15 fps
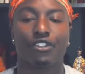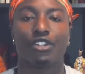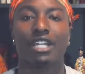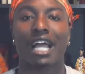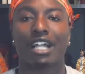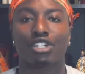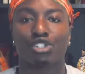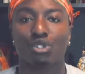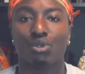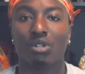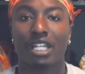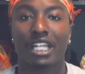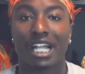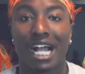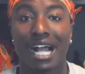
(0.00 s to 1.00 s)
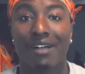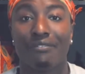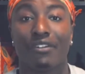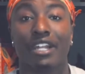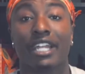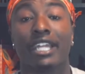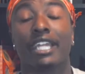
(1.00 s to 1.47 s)
you're not truly
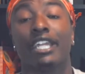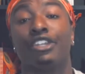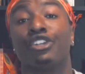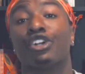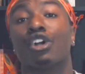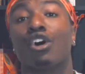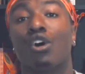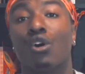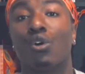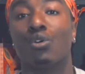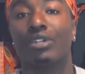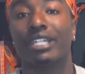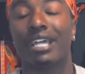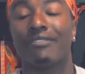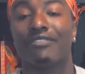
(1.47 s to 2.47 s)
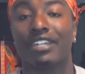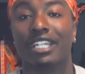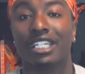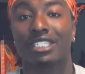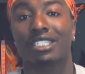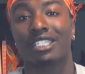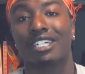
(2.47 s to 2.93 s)
confident in your own
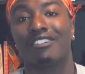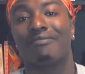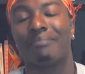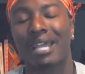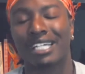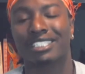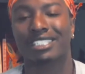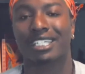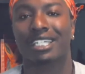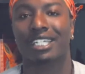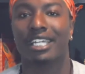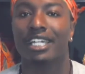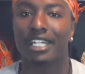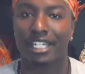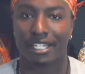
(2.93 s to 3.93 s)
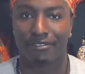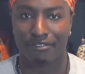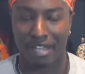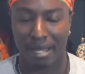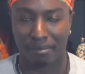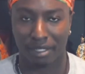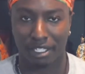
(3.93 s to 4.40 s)
definition of masculinity,
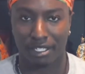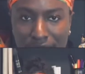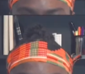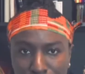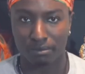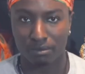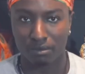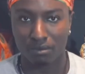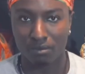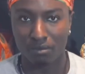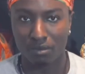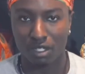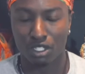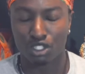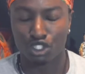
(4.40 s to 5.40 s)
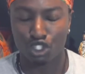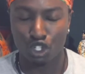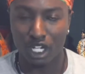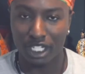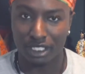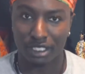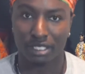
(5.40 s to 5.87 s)
family.
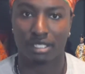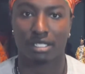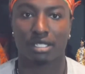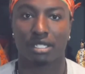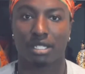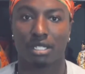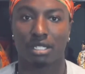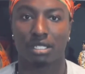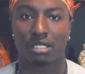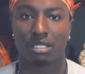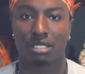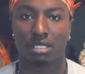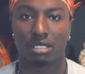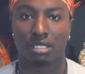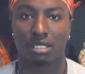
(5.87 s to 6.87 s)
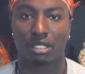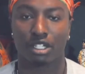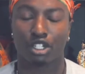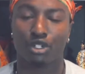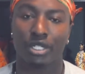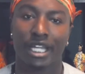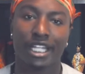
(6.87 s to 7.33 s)
Trust.
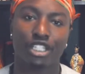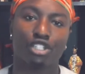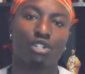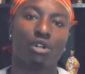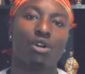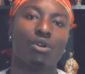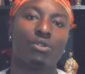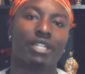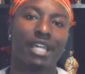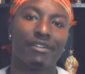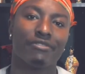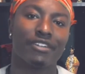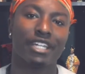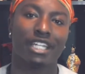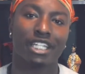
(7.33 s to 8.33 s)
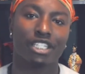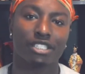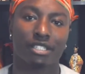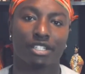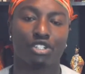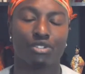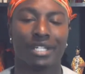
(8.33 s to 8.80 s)
Create your own
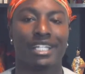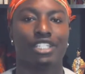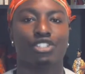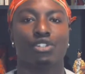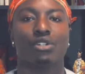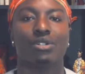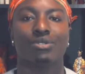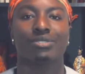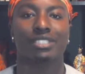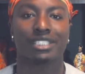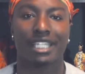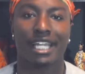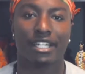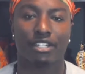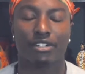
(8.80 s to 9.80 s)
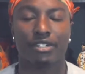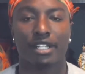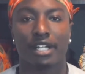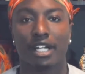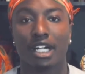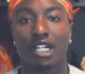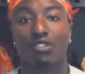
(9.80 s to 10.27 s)
definition. Create your own standard
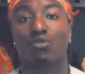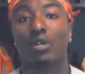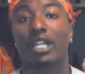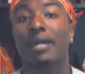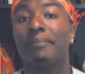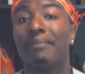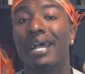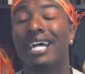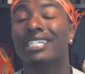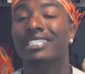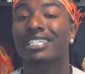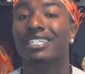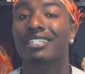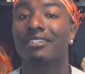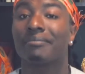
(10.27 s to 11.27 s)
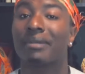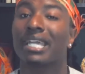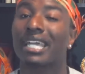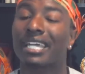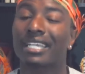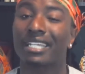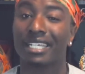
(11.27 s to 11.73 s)
of what a masculine
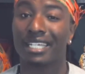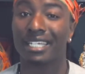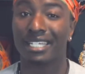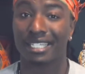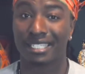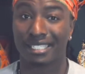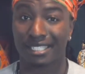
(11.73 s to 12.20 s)
man is.